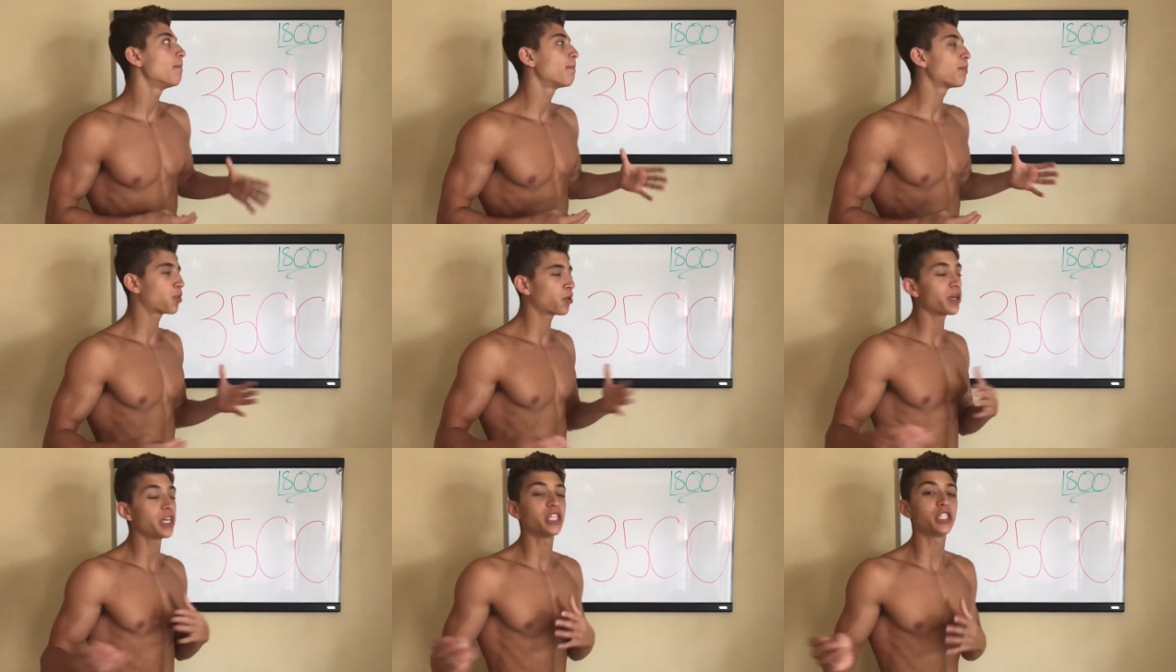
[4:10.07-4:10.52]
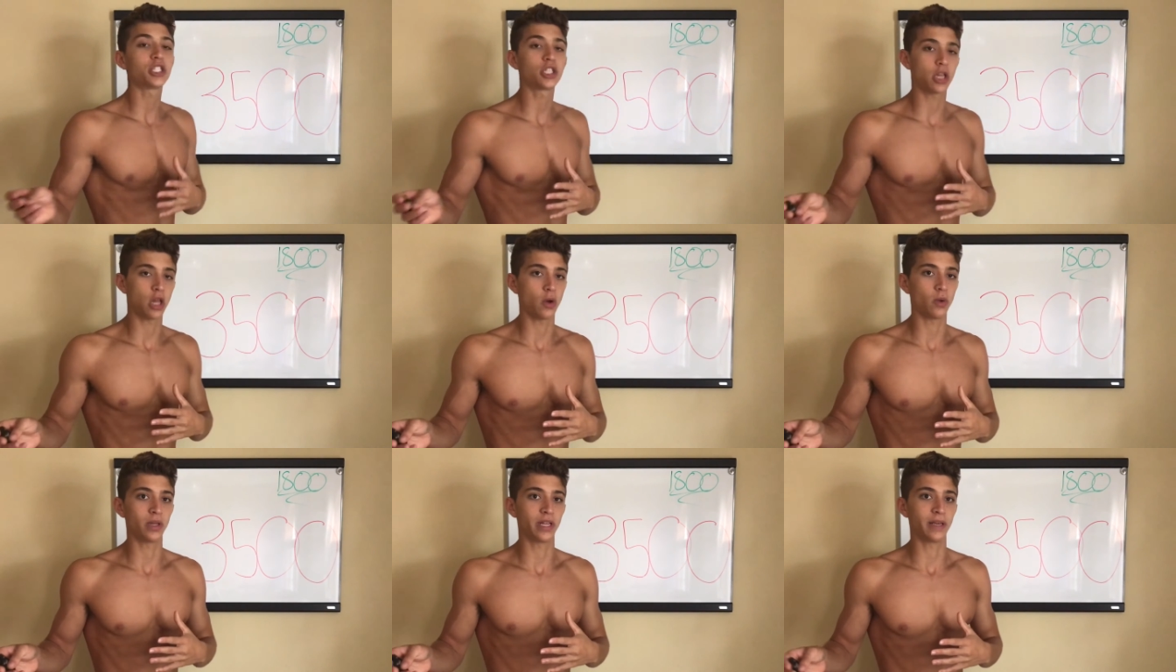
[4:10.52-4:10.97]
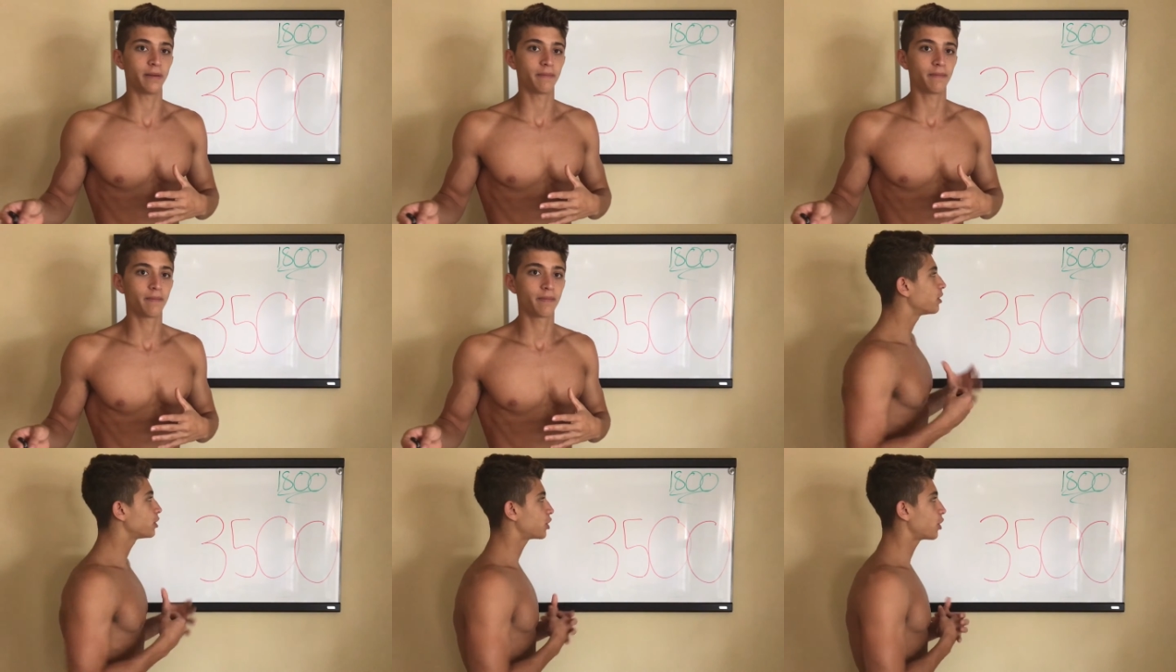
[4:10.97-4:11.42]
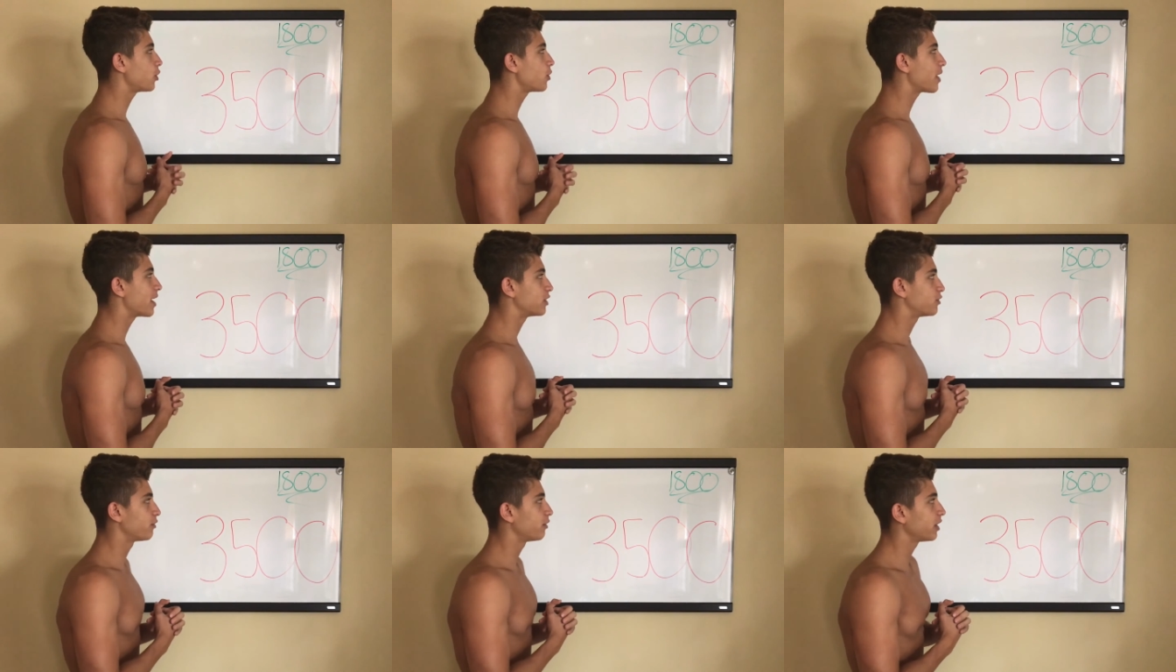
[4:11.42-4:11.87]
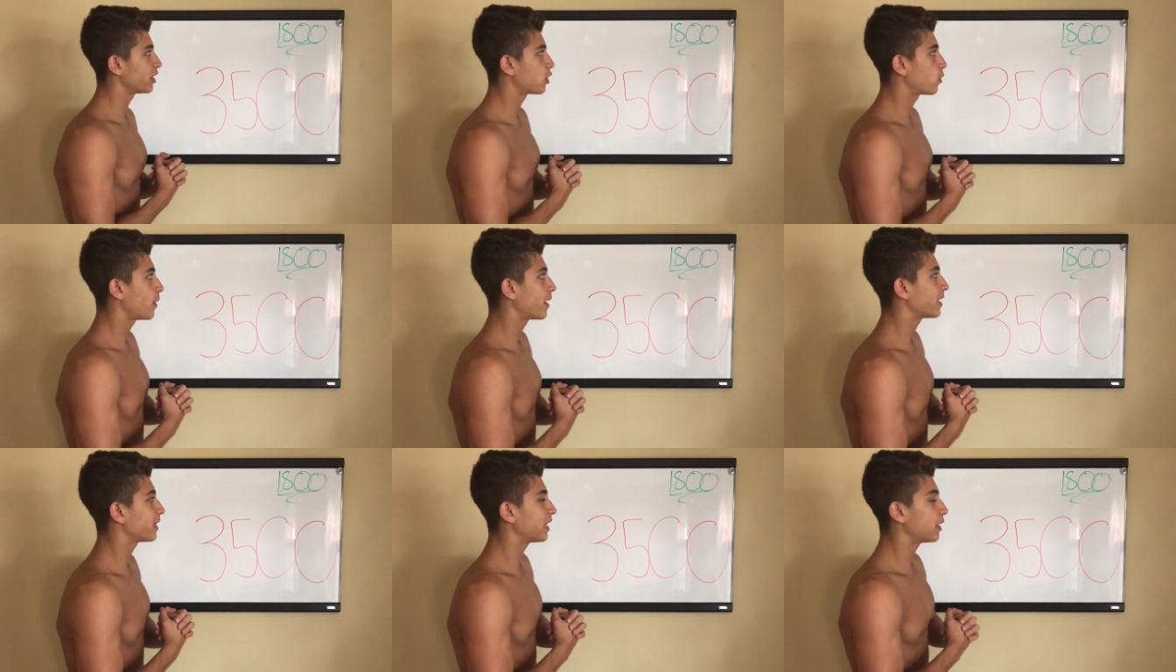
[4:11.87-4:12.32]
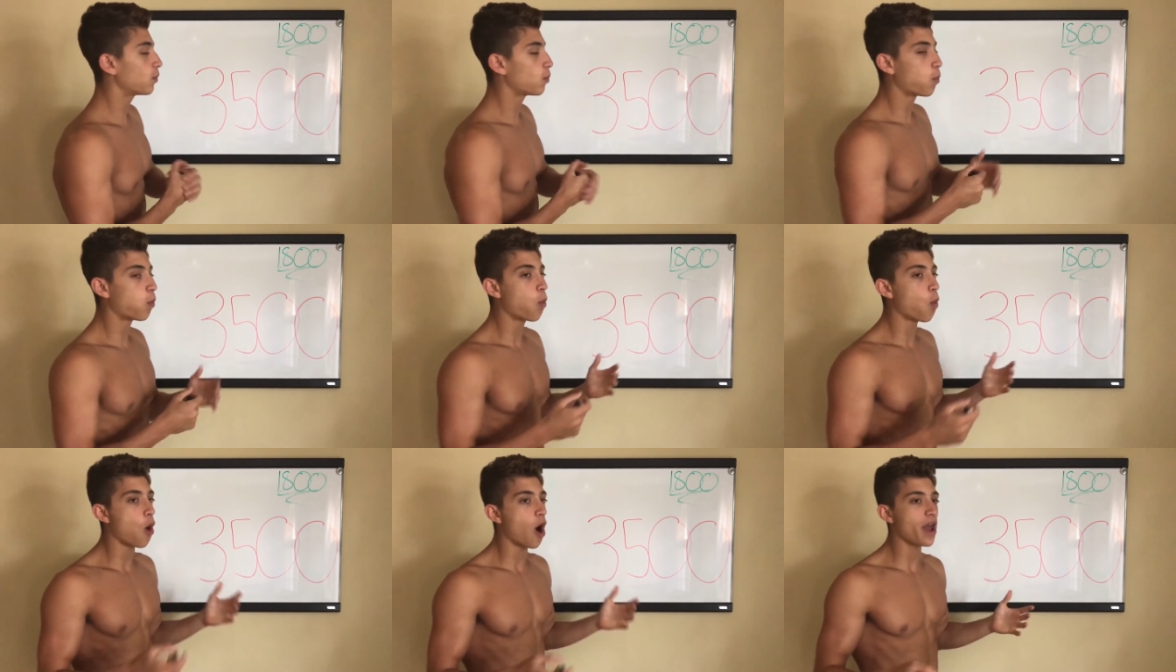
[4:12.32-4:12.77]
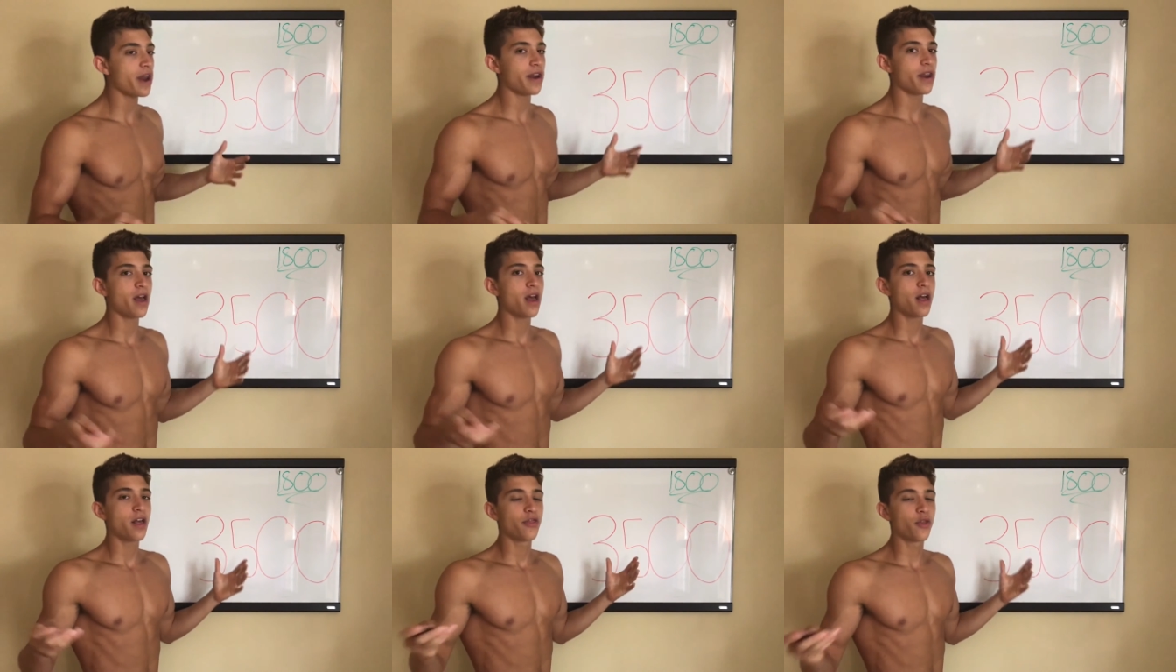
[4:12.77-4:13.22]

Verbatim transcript: pretty slowly. I'm going to show you guys really quickly what